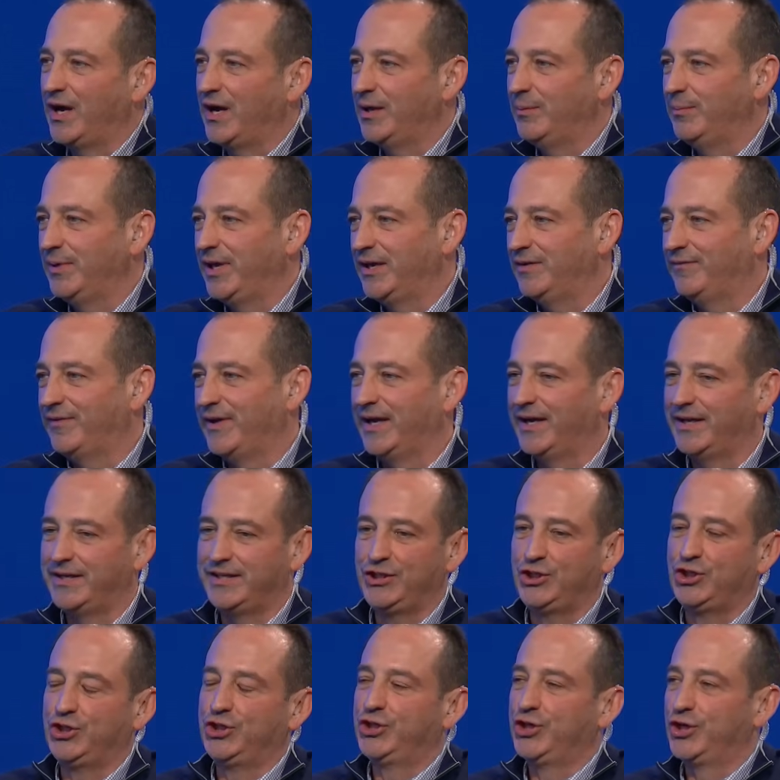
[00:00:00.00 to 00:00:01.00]
I may have had
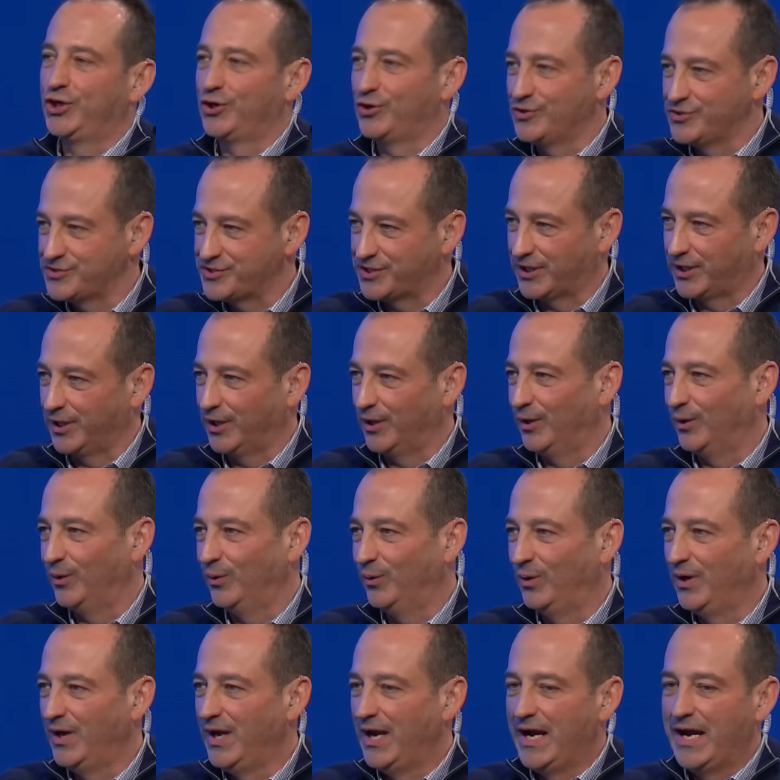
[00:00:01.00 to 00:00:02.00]
years ago.
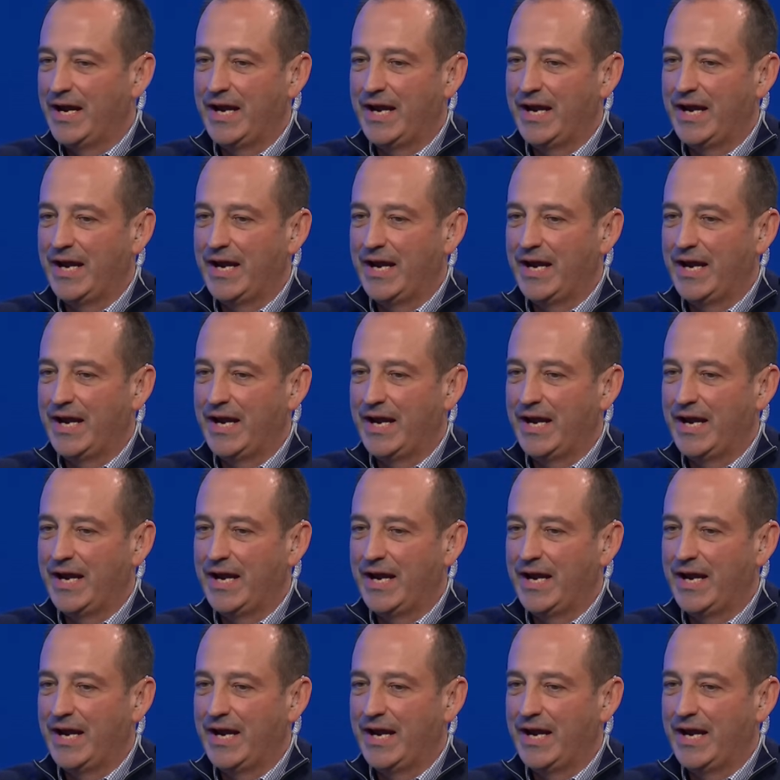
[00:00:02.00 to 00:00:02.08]
Yeah.